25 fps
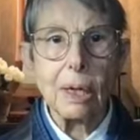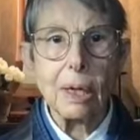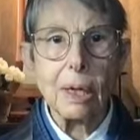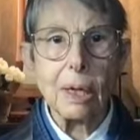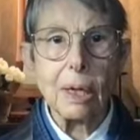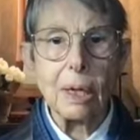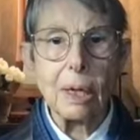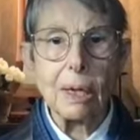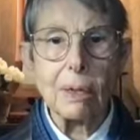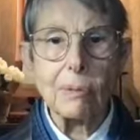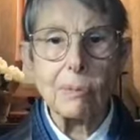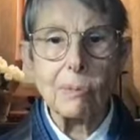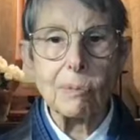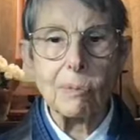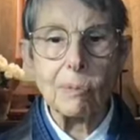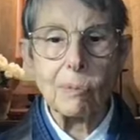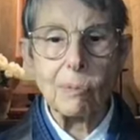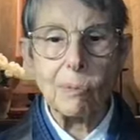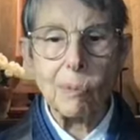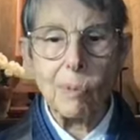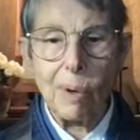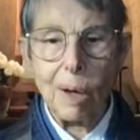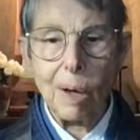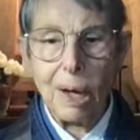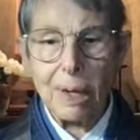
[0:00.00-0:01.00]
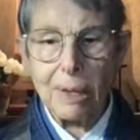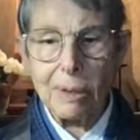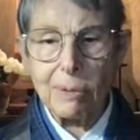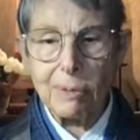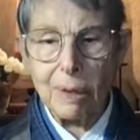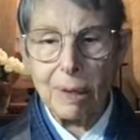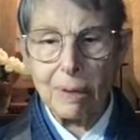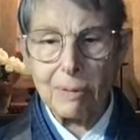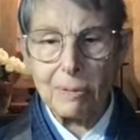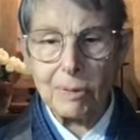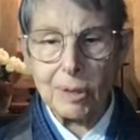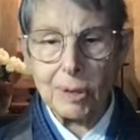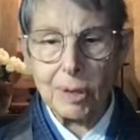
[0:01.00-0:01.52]
And why do we
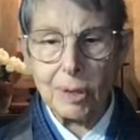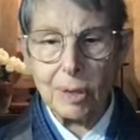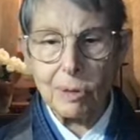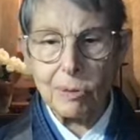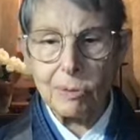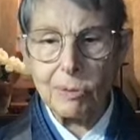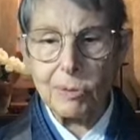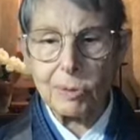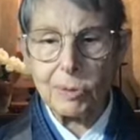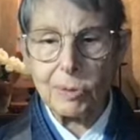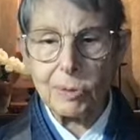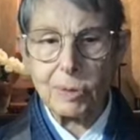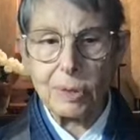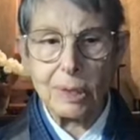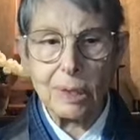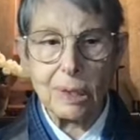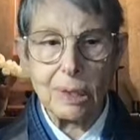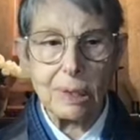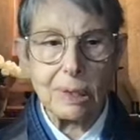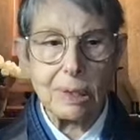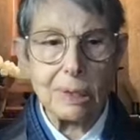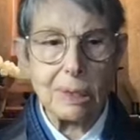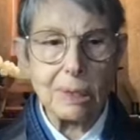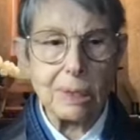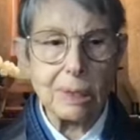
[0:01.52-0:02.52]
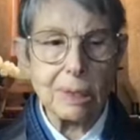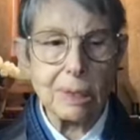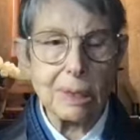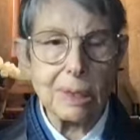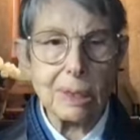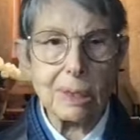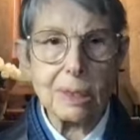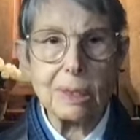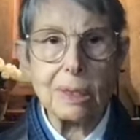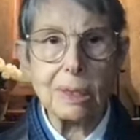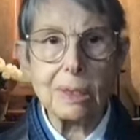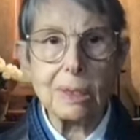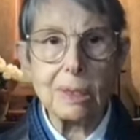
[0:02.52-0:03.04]
have to go through the
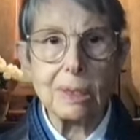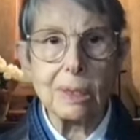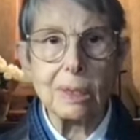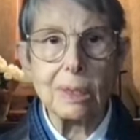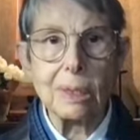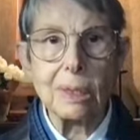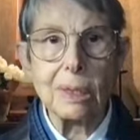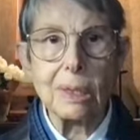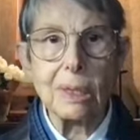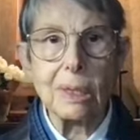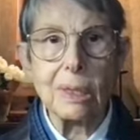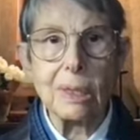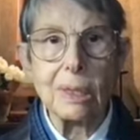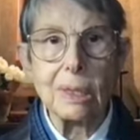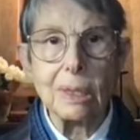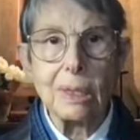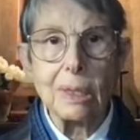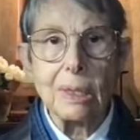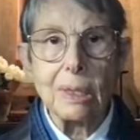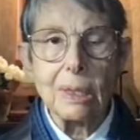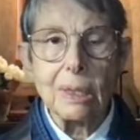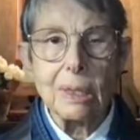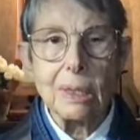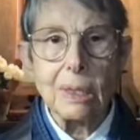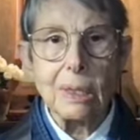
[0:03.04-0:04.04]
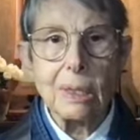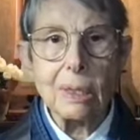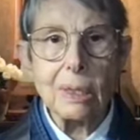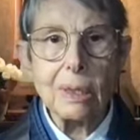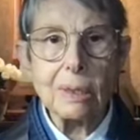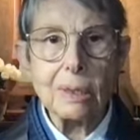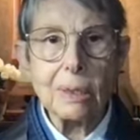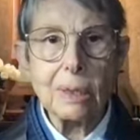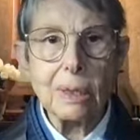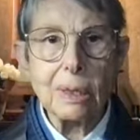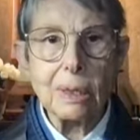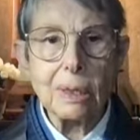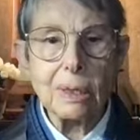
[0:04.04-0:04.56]
sickness and all
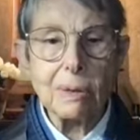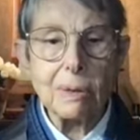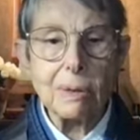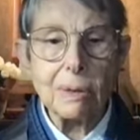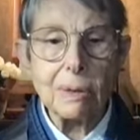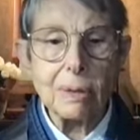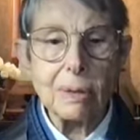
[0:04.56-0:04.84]
the